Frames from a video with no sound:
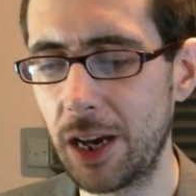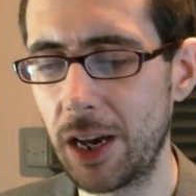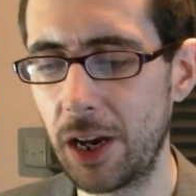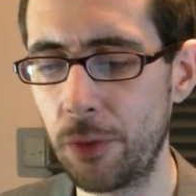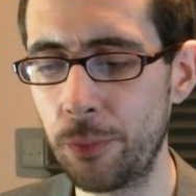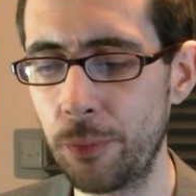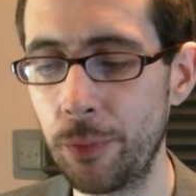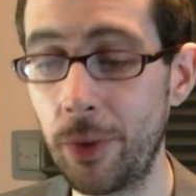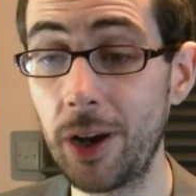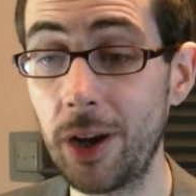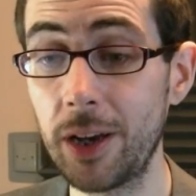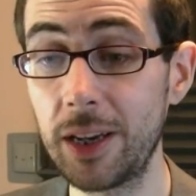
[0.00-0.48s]

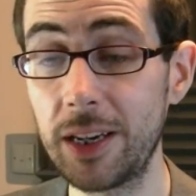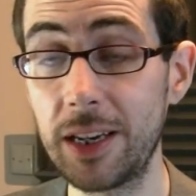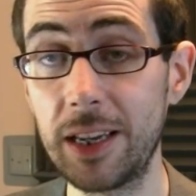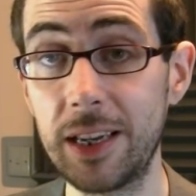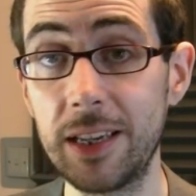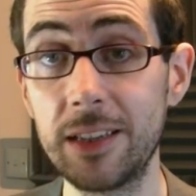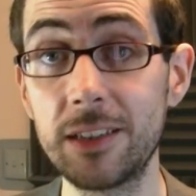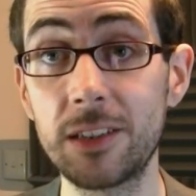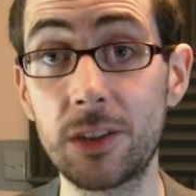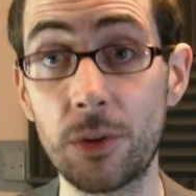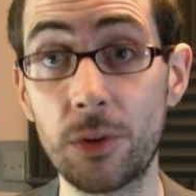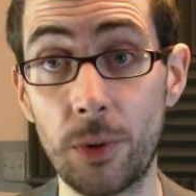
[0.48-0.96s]
Uh, mine
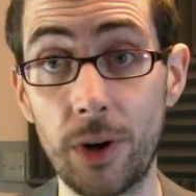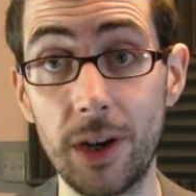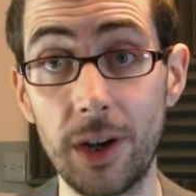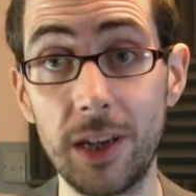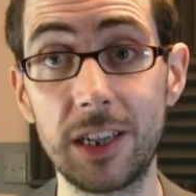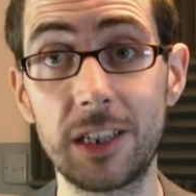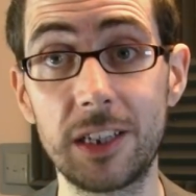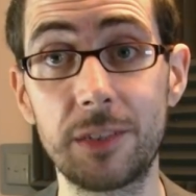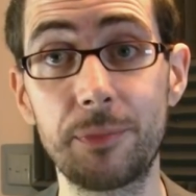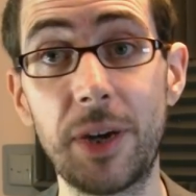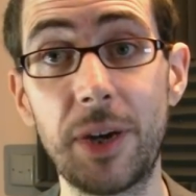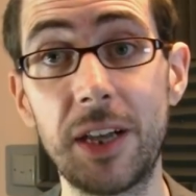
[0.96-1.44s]
is
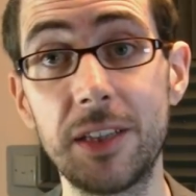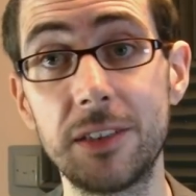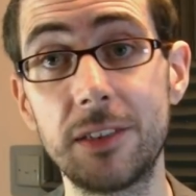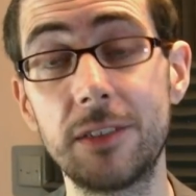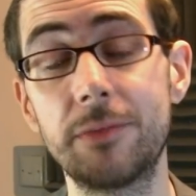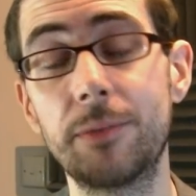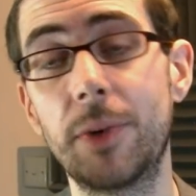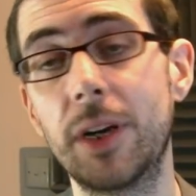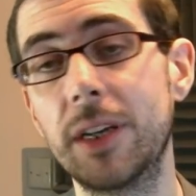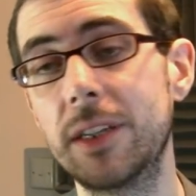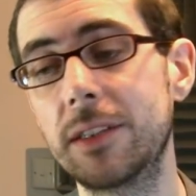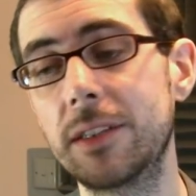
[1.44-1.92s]
quite
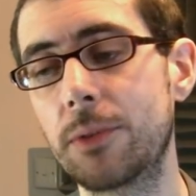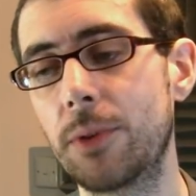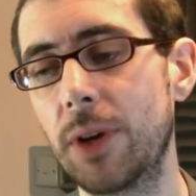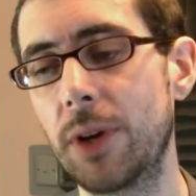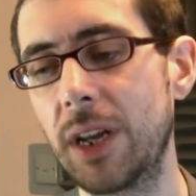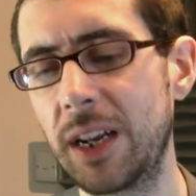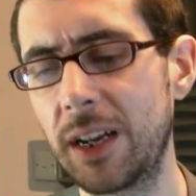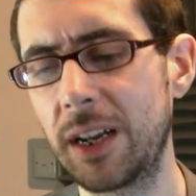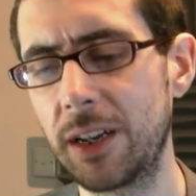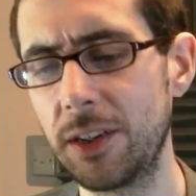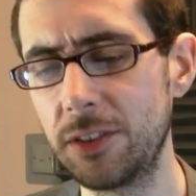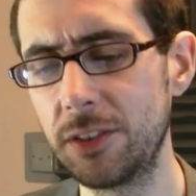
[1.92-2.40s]
expansive, mine is
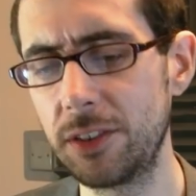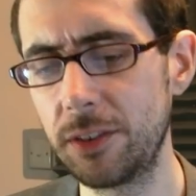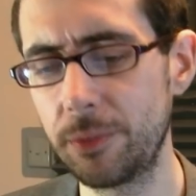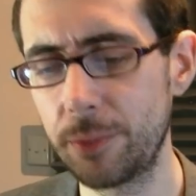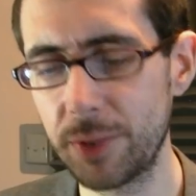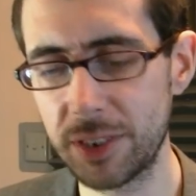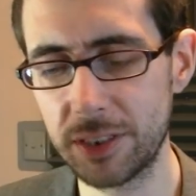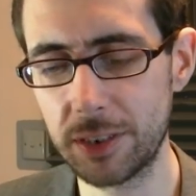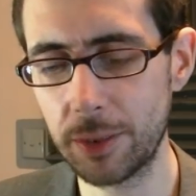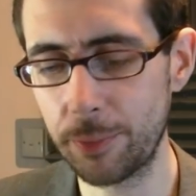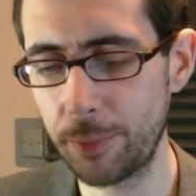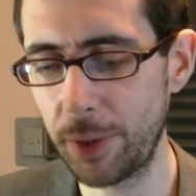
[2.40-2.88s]
quite inclusive,
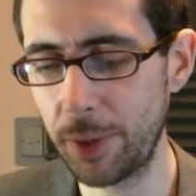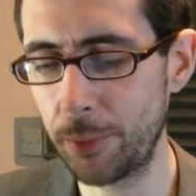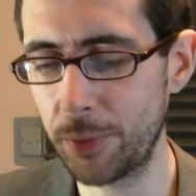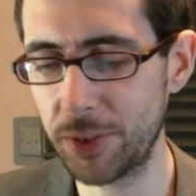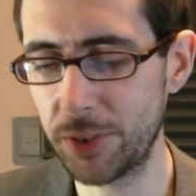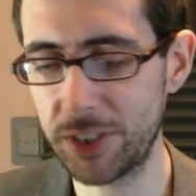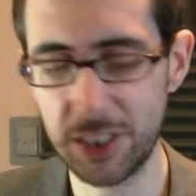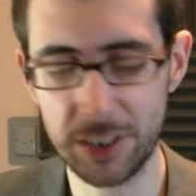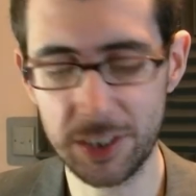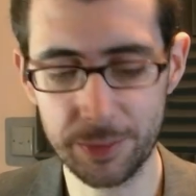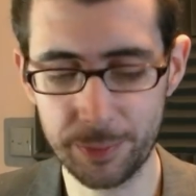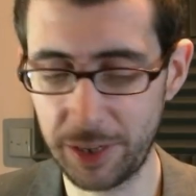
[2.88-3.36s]
but some
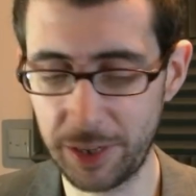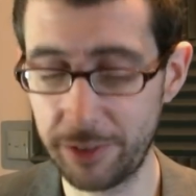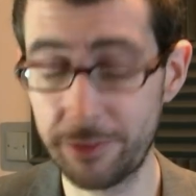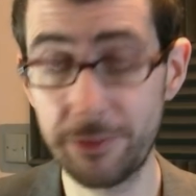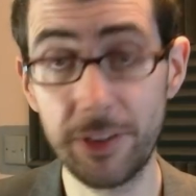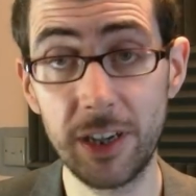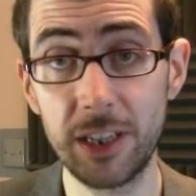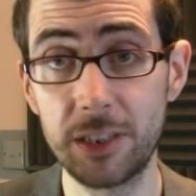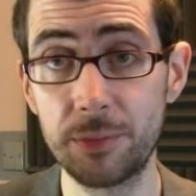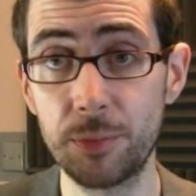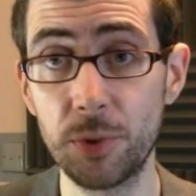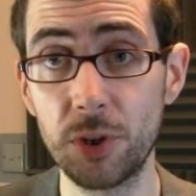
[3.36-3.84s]
people just mean
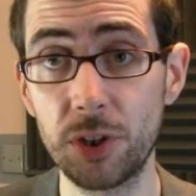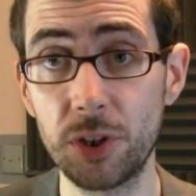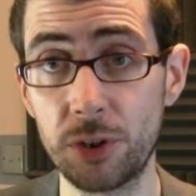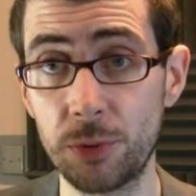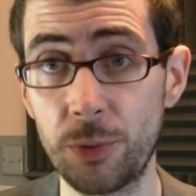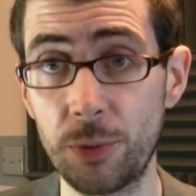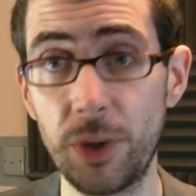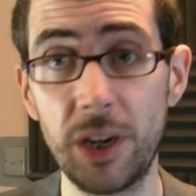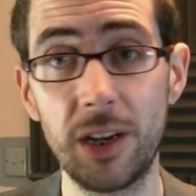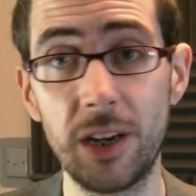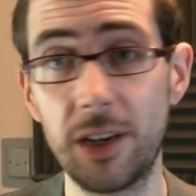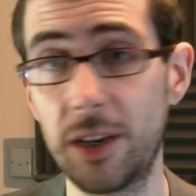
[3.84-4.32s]
Facebook,
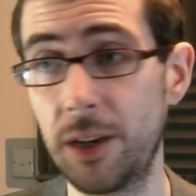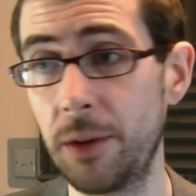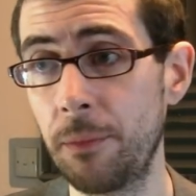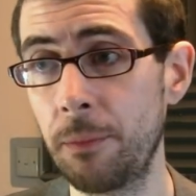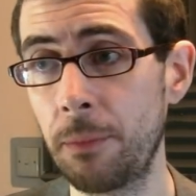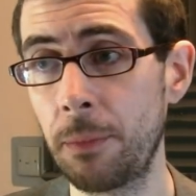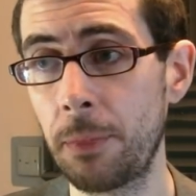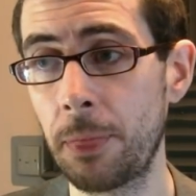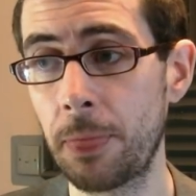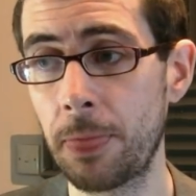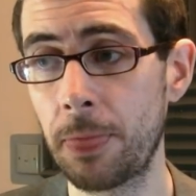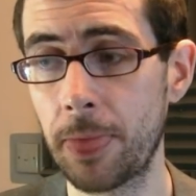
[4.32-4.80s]
Twitter,
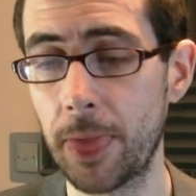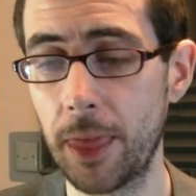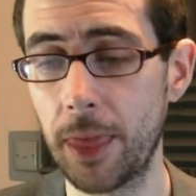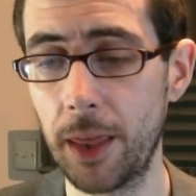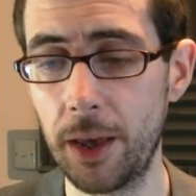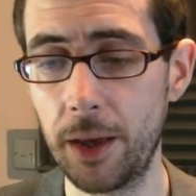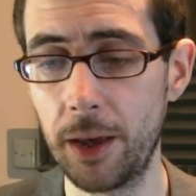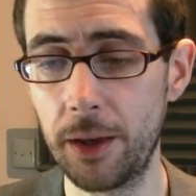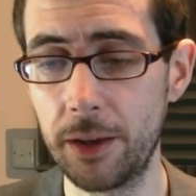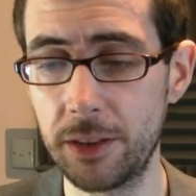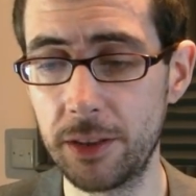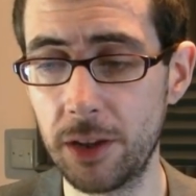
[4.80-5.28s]

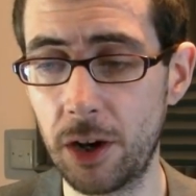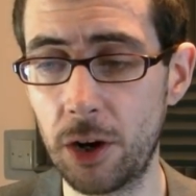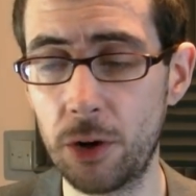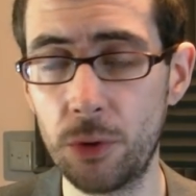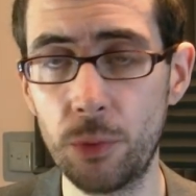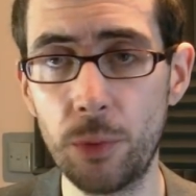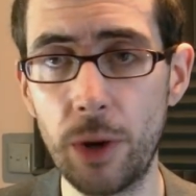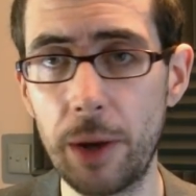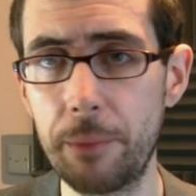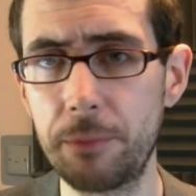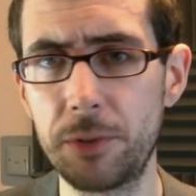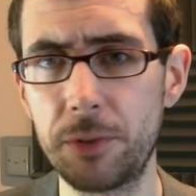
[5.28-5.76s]
uh, the
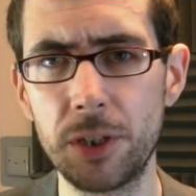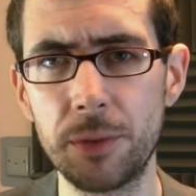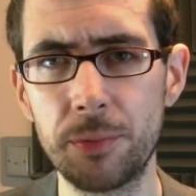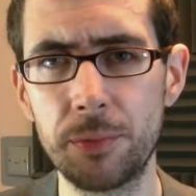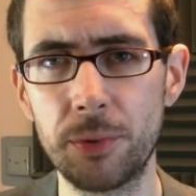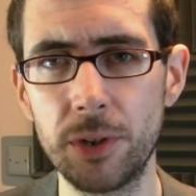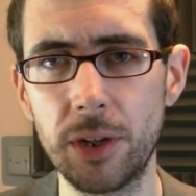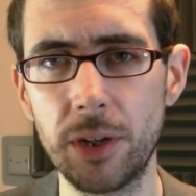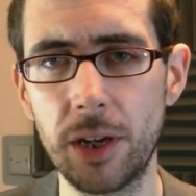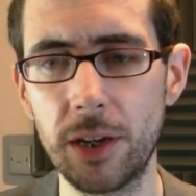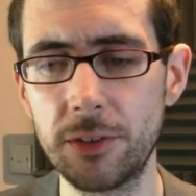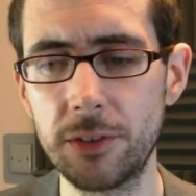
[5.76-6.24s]
whole Web two
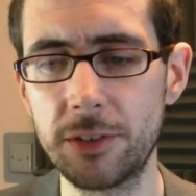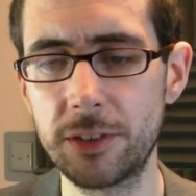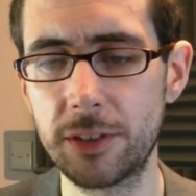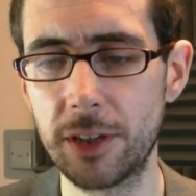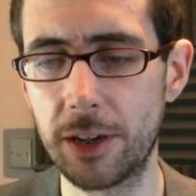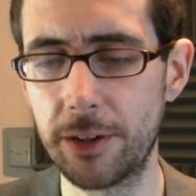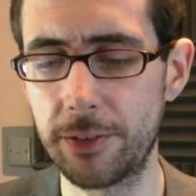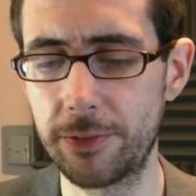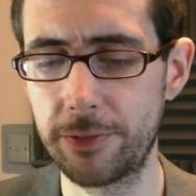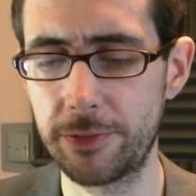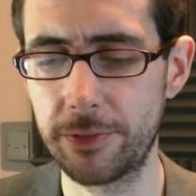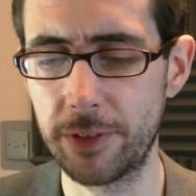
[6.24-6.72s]
point oh
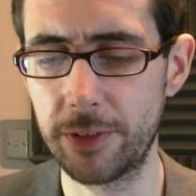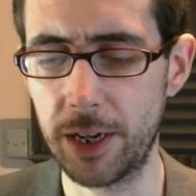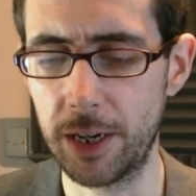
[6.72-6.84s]
stuff.